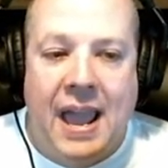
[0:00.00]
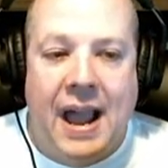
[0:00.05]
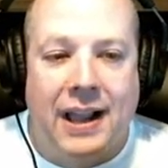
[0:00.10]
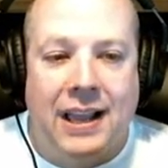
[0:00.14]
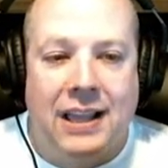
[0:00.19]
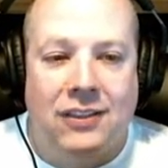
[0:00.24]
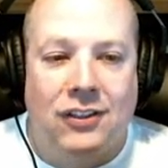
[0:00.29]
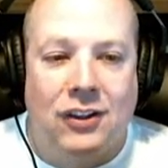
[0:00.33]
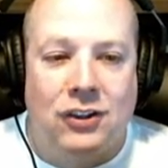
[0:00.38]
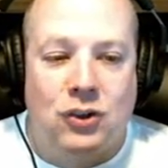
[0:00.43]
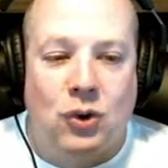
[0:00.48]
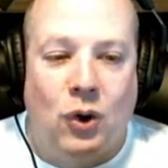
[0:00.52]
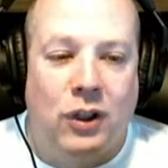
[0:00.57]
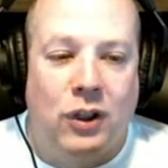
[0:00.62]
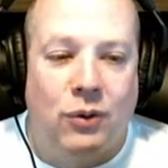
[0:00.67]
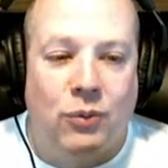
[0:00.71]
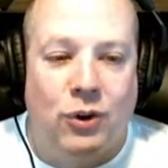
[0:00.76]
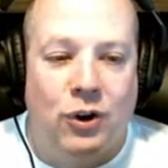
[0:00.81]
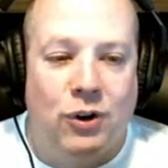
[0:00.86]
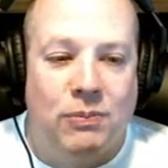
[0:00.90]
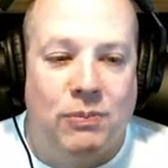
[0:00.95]
In the
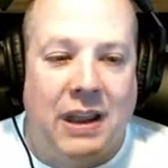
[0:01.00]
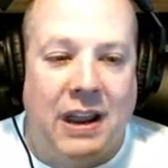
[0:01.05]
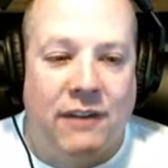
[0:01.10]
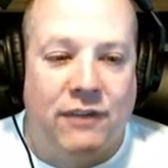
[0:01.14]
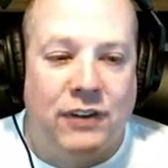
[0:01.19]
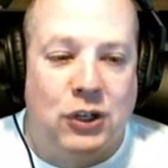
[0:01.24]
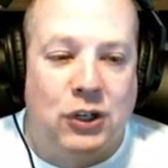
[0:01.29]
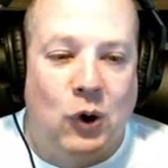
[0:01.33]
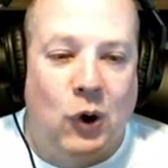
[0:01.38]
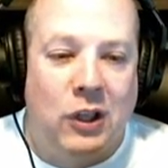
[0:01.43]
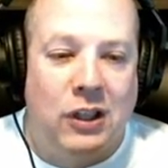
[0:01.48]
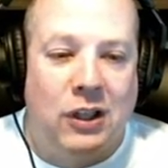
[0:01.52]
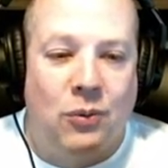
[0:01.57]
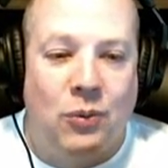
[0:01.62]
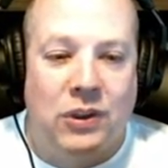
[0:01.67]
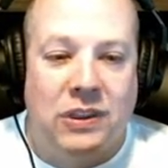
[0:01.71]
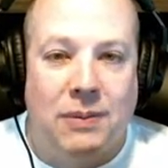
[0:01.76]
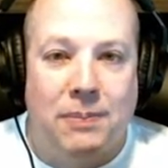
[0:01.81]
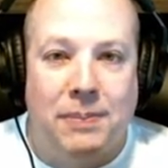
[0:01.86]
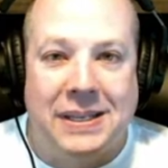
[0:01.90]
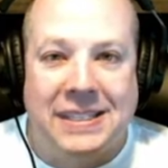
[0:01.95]
toilet room, they have a toilet
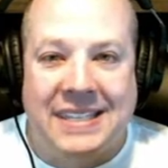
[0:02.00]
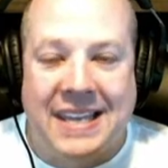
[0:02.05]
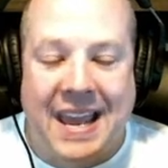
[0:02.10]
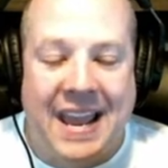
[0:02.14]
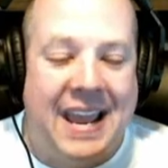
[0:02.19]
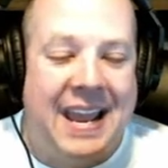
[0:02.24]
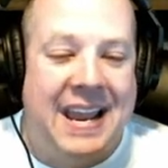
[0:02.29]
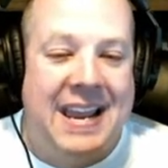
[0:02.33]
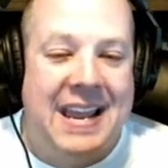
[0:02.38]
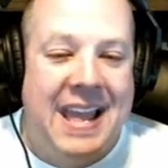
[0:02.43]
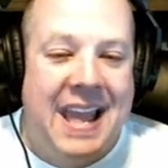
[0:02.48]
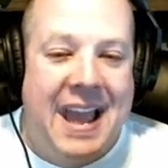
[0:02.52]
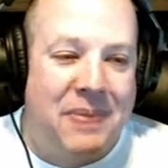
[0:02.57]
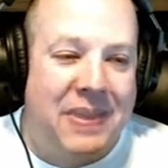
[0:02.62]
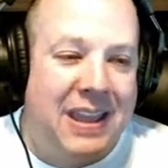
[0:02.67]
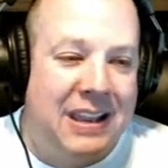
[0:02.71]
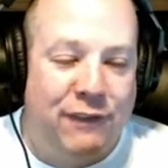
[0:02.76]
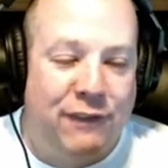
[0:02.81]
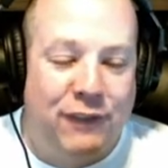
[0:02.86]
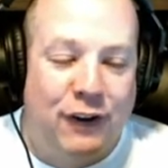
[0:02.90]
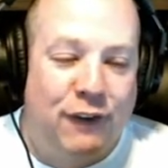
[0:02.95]
with a bidet.
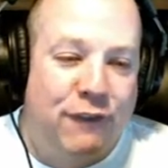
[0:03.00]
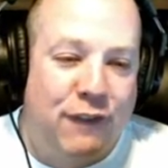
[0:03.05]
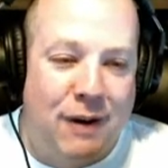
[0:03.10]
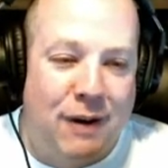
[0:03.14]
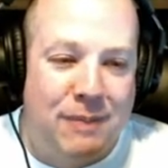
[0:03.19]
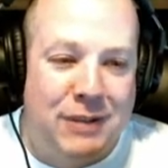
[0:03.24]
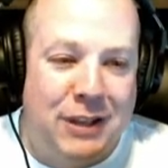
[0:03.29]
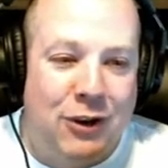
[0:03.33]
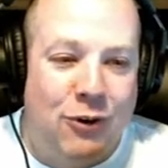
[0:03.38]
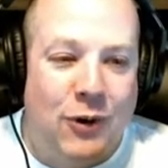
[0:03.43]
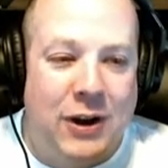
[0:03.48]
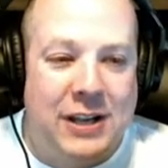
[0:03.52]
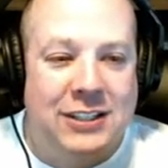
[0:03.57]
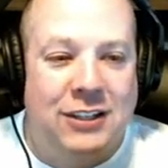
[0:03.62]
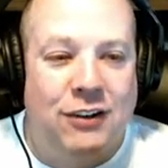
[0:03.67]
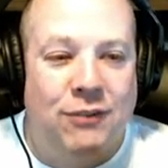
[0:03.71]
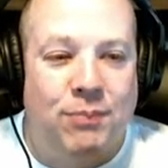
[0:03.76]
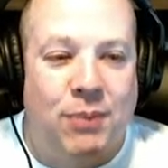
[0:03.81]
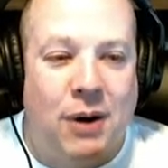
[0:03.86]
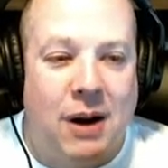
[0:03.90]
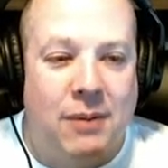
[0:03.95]
If you're from the US,
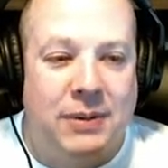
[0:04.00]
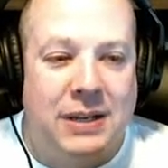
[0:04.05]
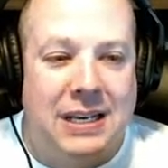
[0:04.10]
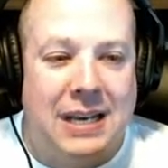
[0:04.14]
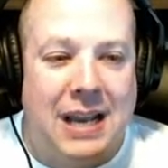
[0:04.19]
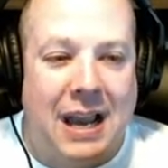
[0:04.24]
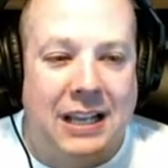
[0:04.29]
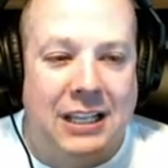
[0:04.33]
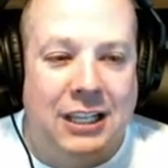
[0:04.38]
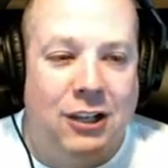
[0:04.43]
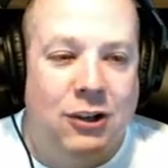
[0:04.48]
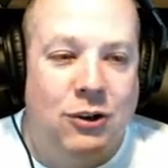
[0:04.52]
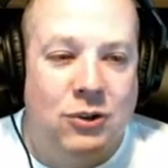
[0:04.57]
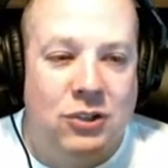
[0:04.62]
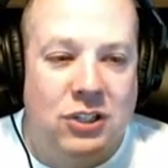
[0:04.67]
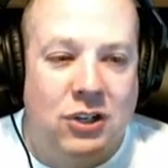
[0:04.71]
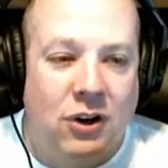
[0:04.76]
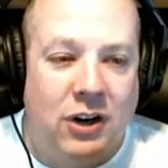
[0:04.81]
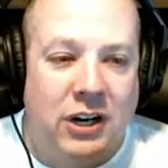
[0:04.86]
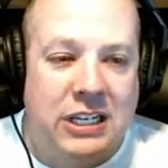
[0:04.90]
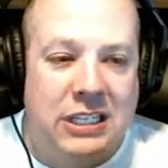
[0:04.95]
you've probably not
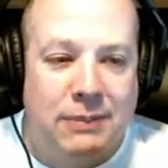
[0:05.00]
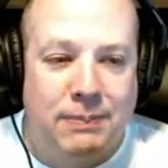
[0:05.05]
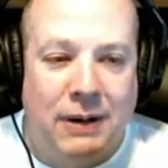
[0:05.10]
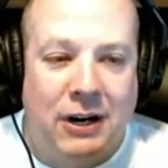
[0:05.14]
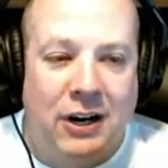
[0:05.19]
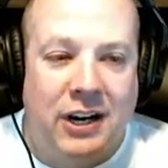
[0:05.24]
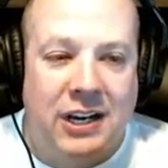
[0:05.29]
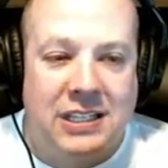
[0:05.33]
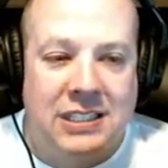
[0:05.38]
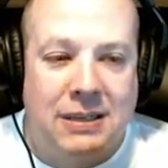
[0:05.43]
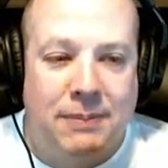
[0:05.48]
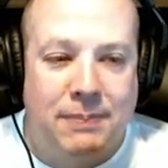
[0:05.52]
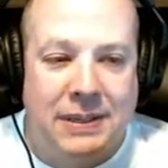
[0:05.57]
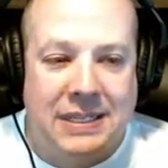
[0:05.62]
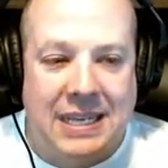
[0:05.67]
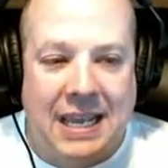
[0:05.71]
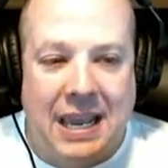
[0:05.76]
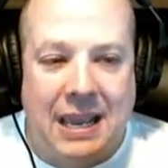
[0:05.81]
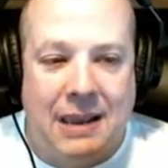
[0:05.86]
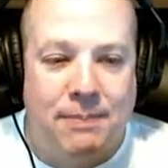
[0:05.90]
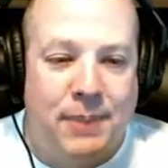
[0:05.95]
used or experienced a
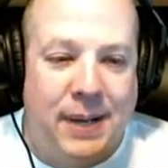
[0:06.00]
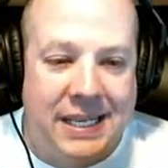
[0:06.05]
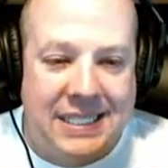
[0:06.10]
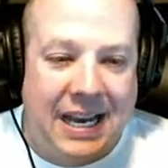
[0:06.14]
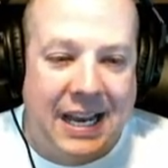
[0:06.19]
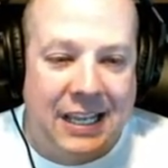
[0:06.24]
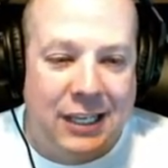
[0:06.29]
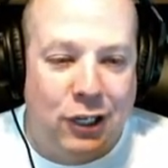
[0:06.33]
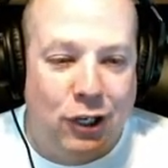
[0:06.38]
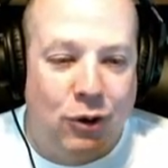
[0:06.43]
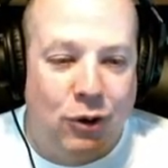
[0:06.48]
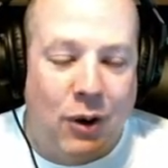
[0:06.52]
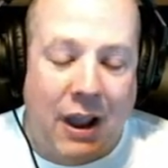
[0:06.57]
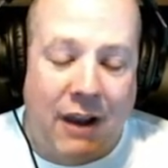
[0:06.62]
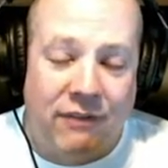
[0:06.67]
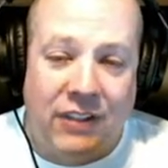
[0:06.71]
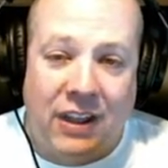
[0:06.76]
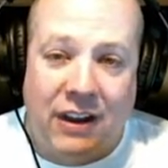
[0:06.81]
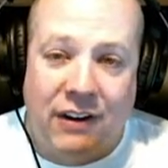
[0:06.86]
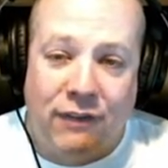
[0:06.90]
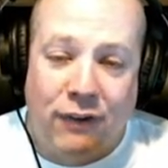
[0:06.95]
bidet, but you
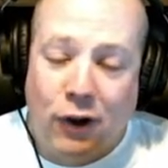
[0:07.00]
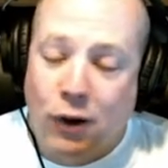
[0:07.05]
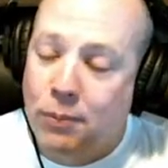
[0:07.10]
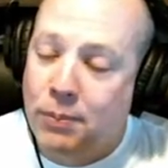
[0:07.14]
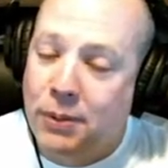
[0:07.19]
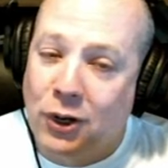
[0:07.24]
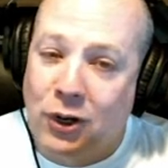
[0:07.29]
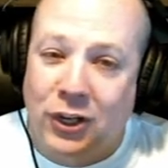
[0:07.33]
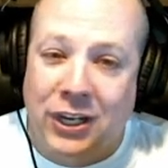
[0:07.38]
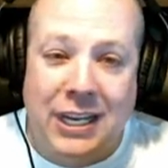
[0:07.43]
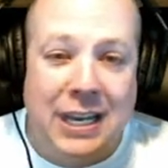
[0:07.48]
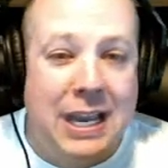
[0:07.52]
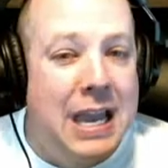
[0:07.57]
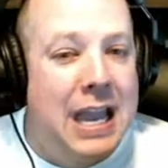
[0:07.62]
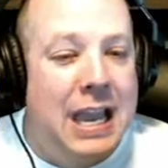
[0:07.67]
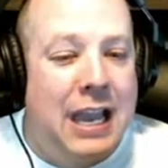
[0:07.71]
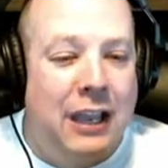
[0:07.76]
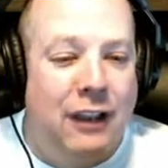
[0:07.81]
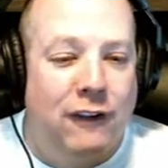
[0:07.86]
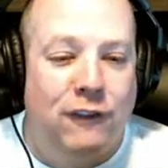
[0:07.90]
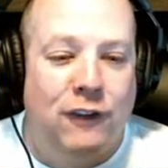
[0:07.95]
have that availability
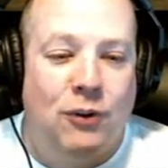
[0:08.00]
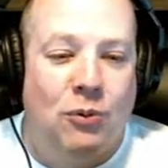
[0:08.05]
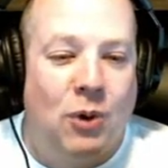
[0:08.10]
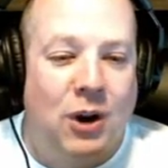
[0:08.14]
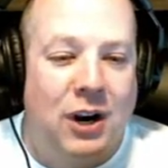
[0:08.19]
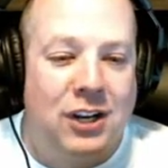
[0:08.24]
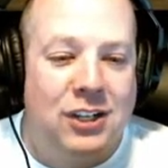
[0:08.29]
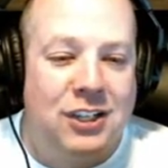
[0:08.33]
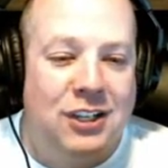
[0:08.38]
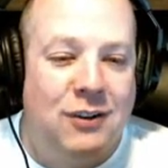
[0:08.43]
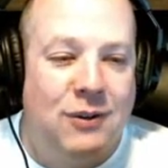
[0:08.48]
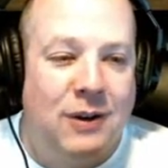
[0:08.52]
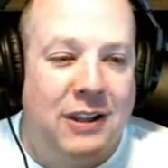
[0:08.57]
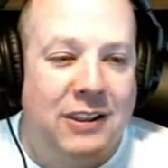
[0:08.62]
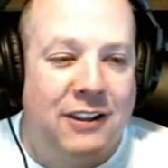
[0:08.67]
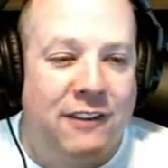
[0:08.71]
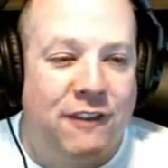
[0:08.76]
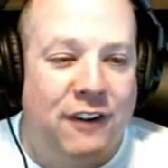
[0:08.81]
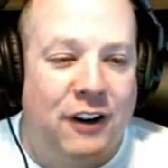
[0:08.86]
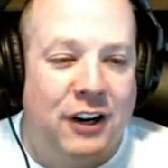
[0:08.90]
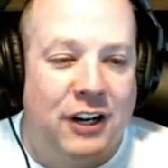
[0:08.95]
if you wanted to in
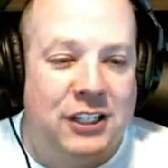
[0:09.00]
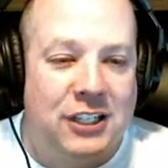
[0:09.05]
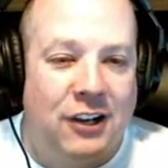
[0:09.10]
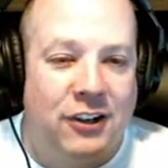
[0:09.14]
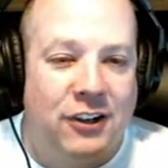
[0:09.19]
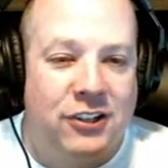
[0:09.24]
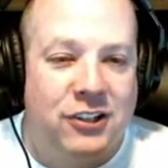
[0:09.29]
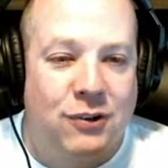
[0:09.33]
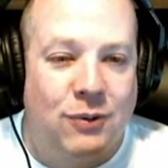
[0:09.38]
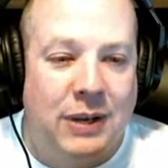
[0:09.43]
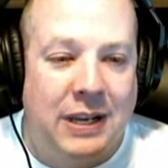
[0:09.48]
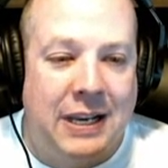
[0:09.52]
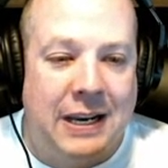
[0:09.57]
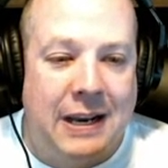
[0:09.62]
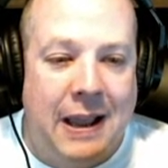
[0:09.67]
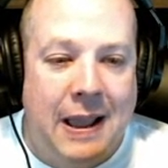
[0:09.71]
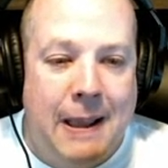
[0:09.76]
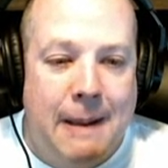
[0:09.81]
the Fairy Tale Suite.